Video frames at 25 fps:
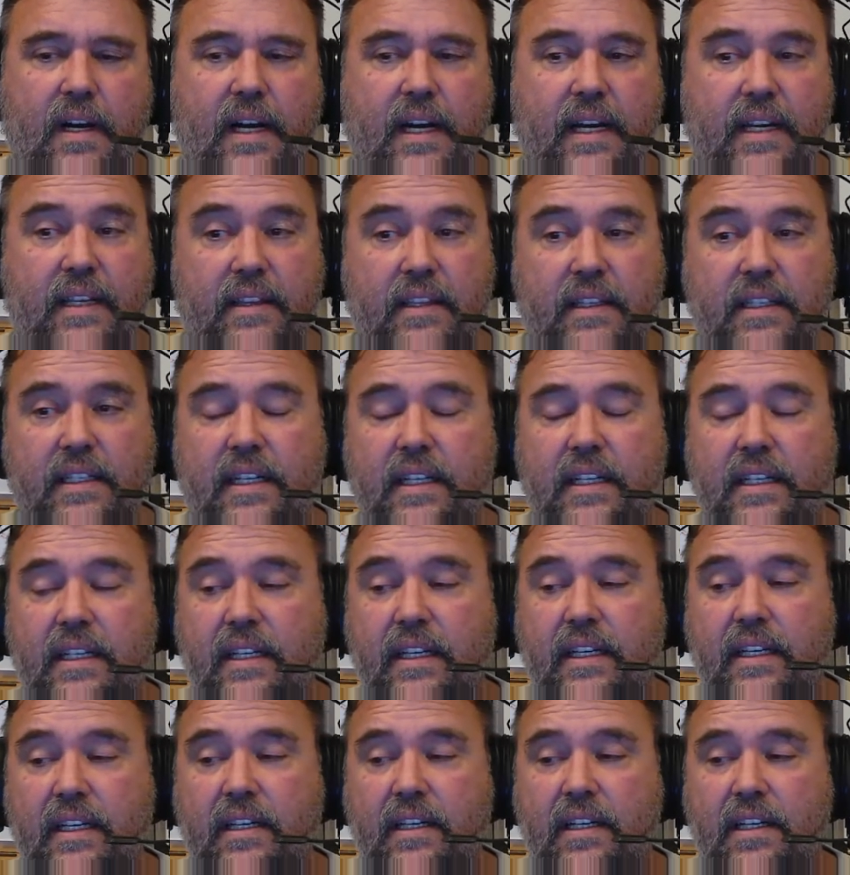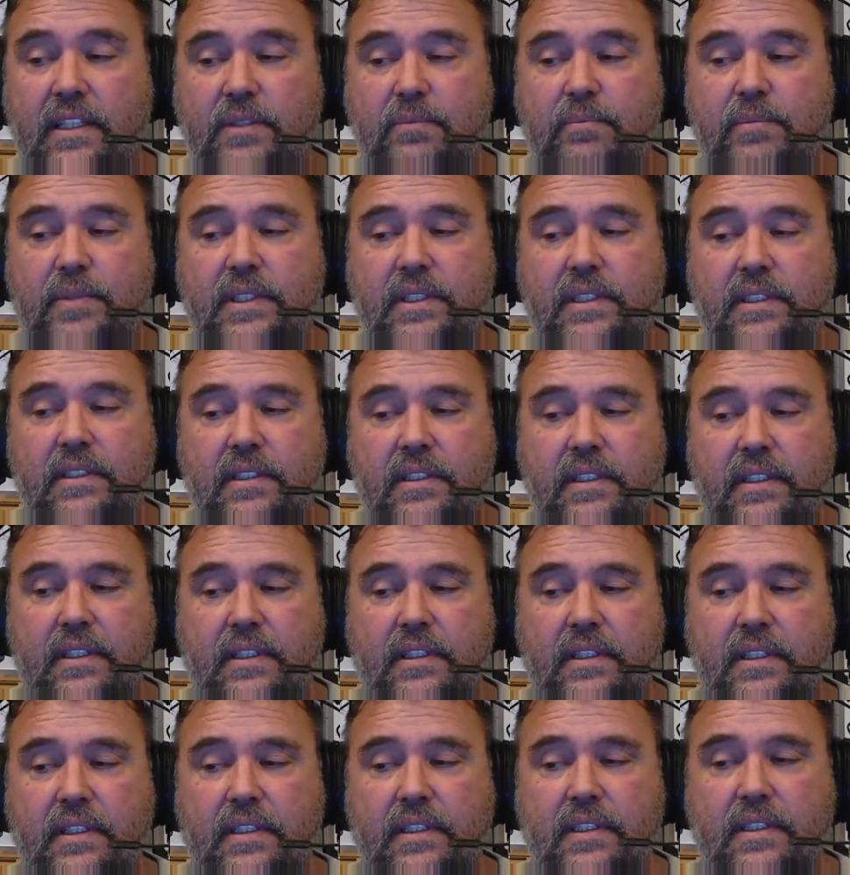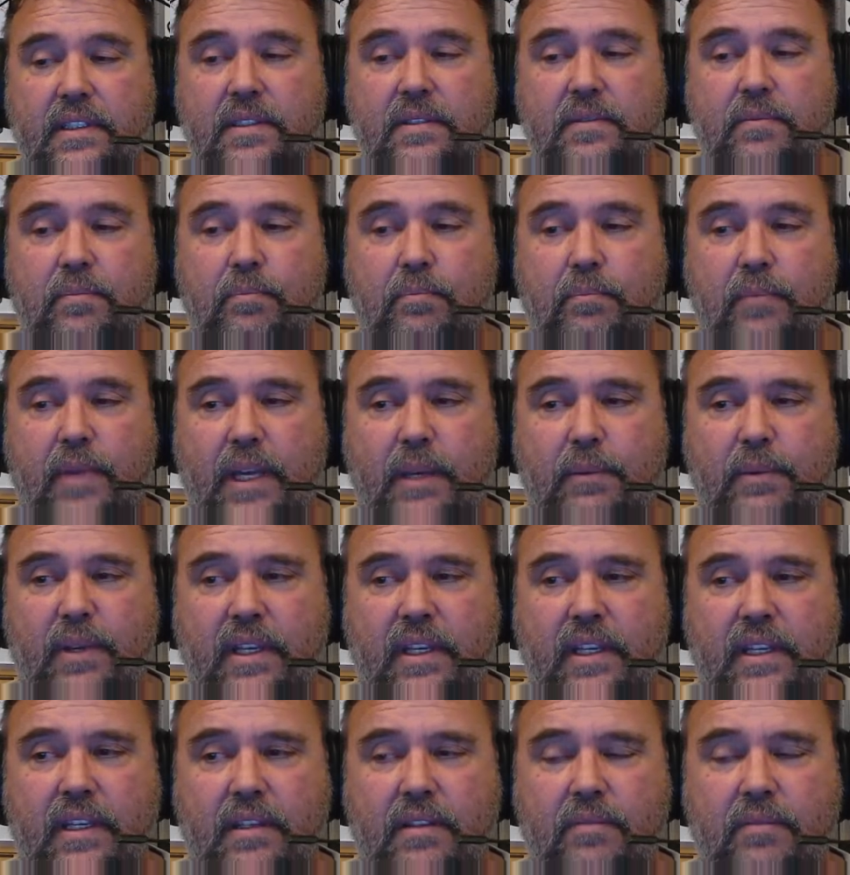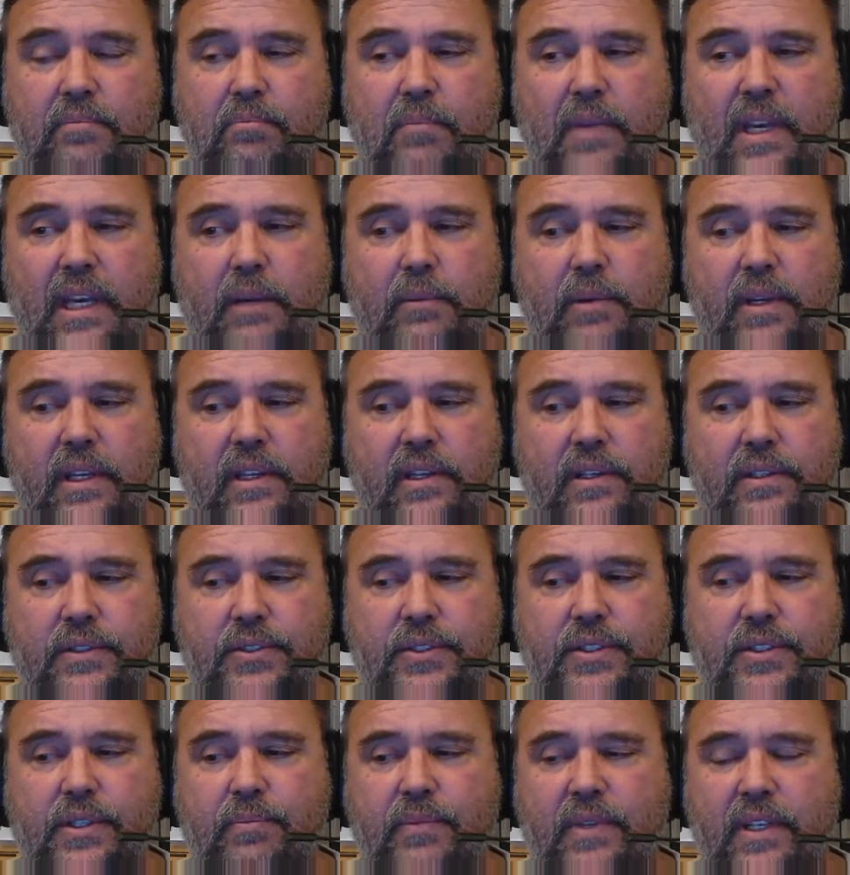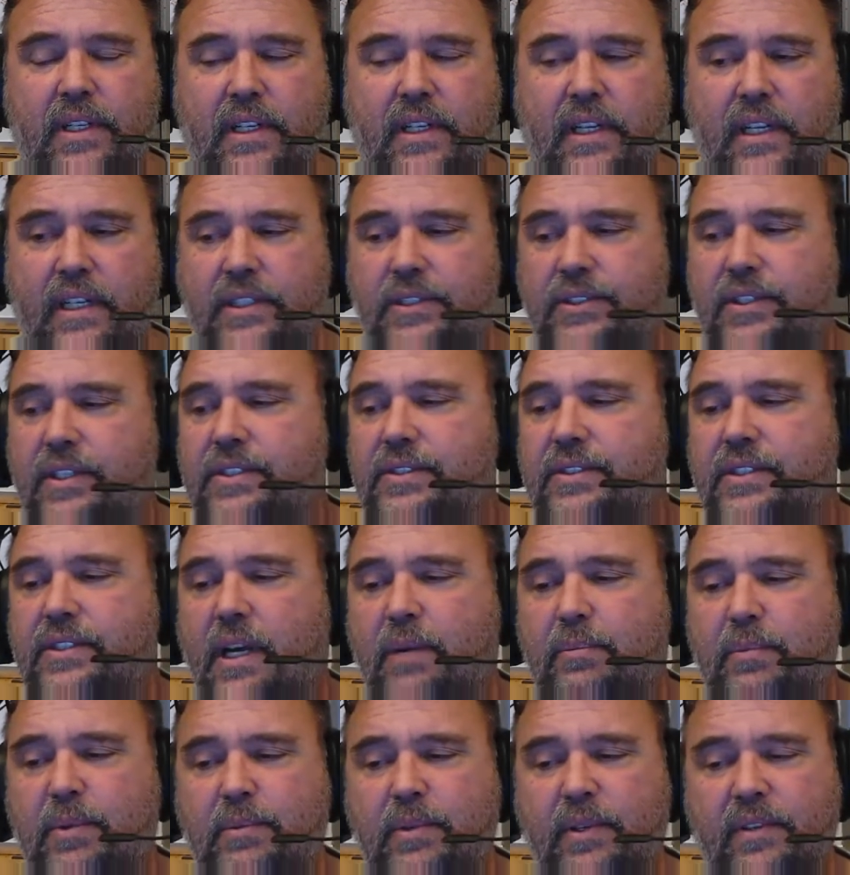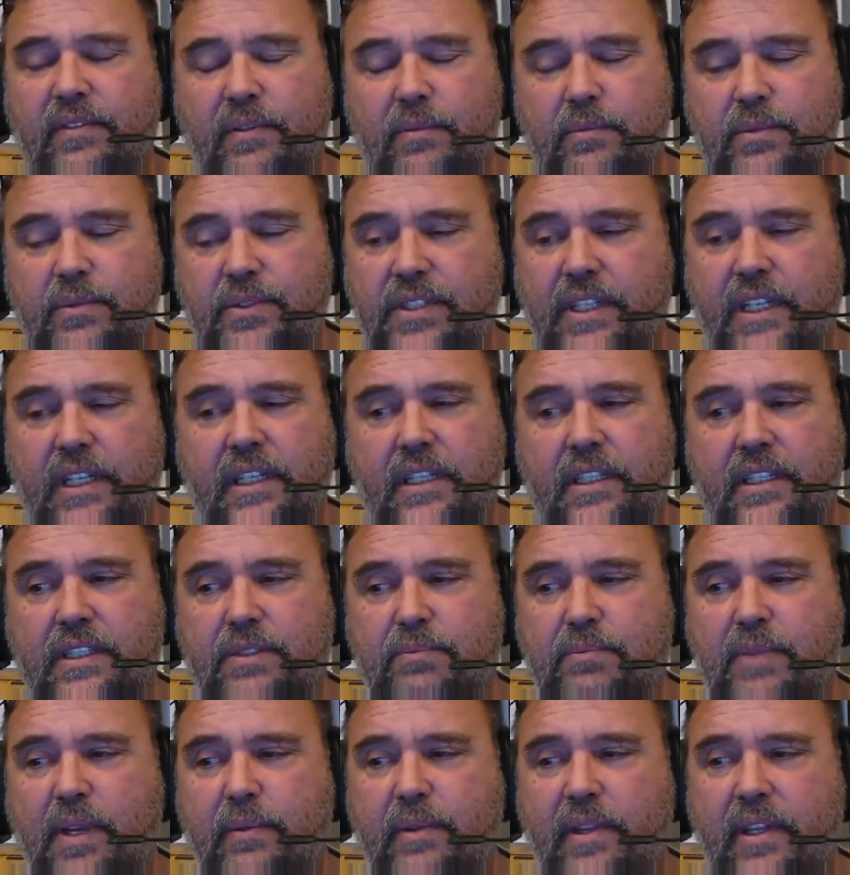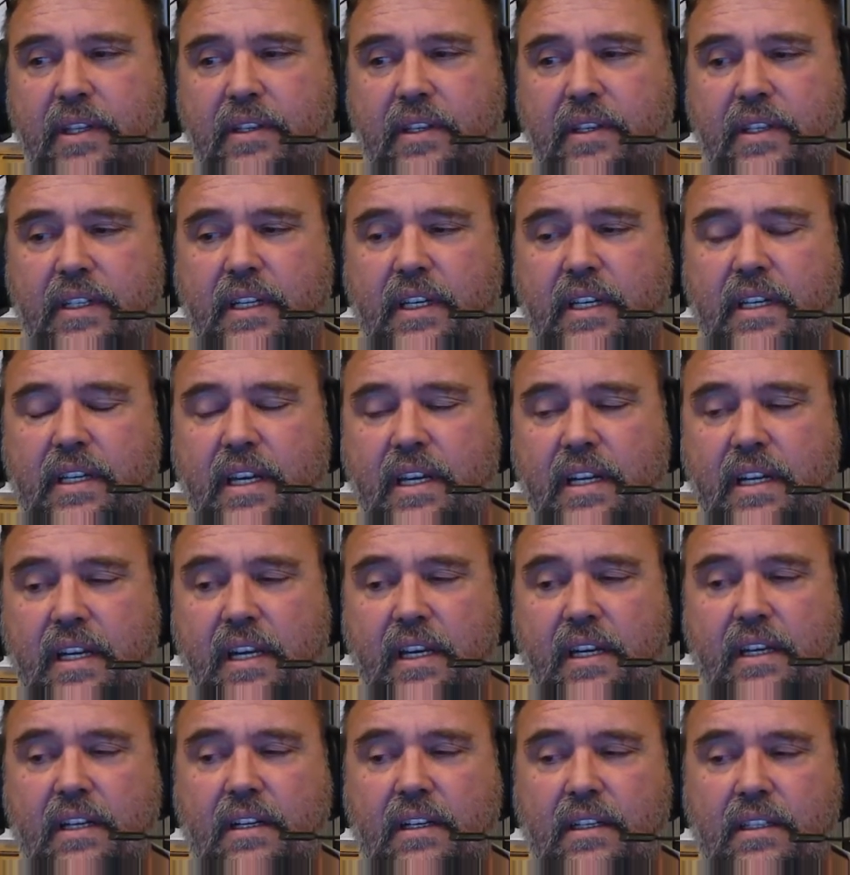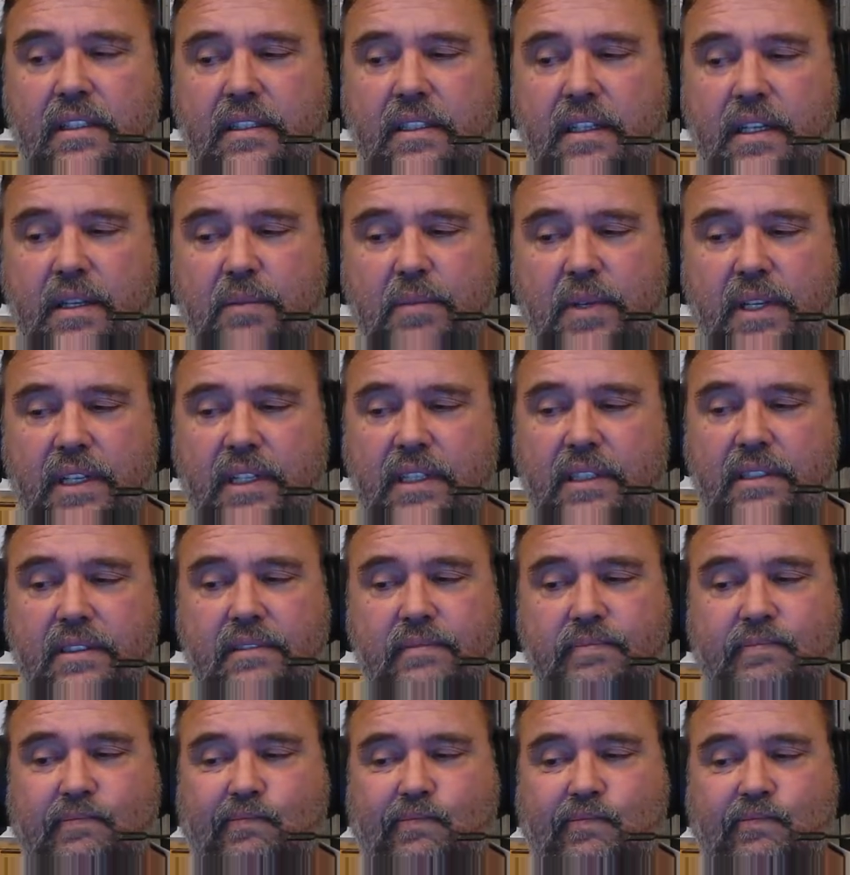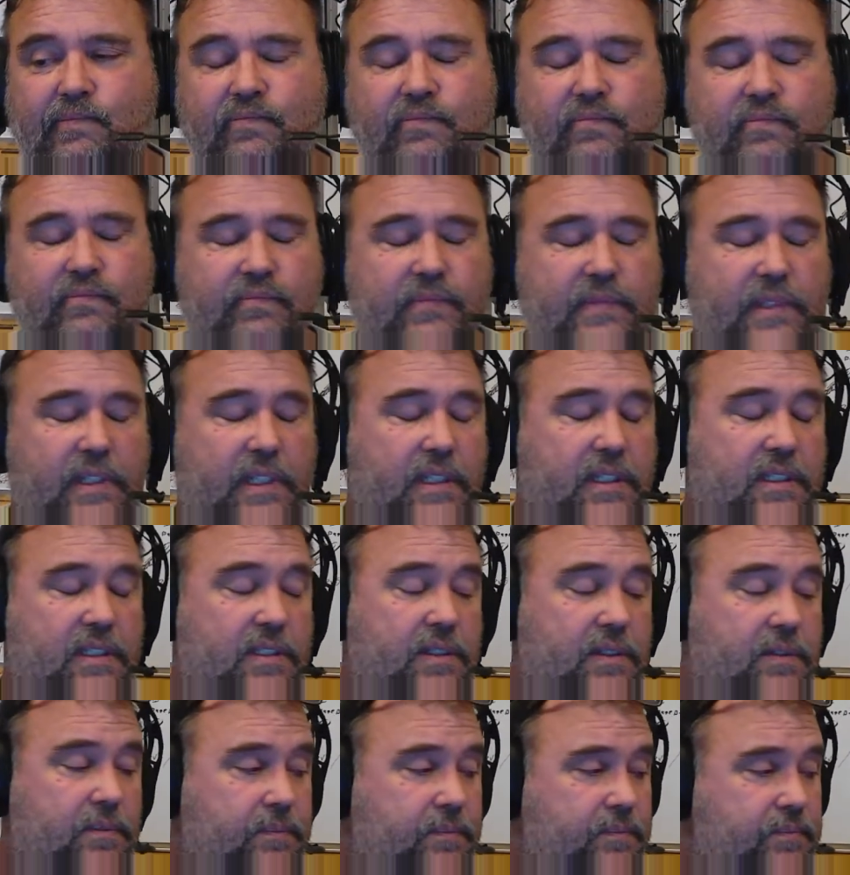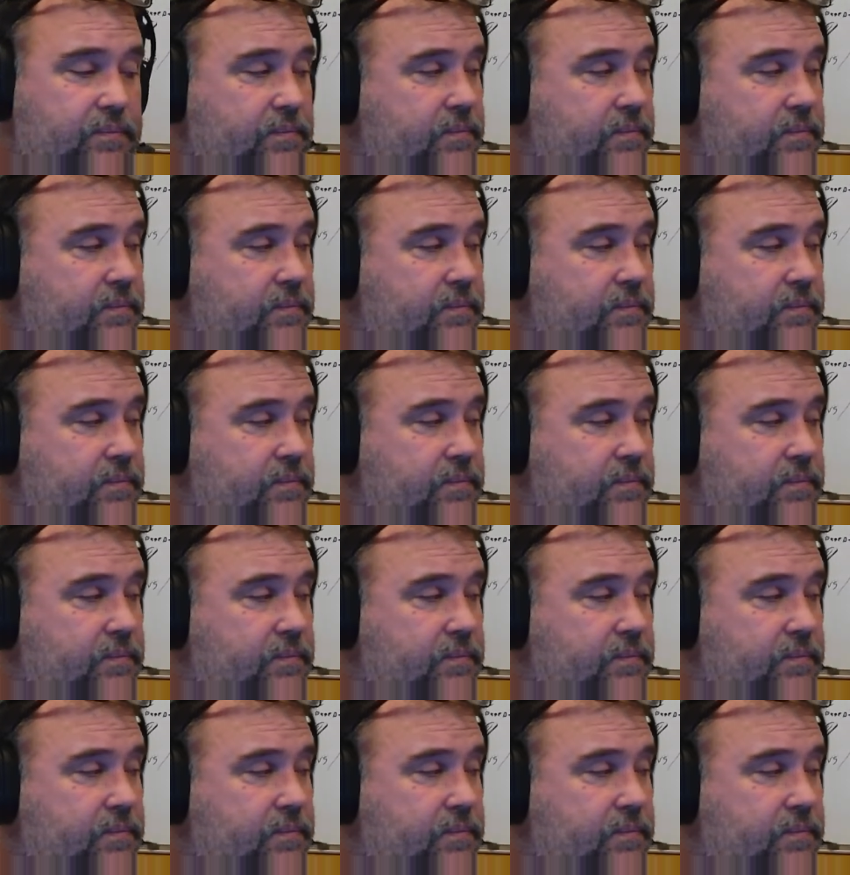I think I can handle it, but maybe there's something actually stopping me from seeing it because maybe they think I can't handle it. I mean, I don't know.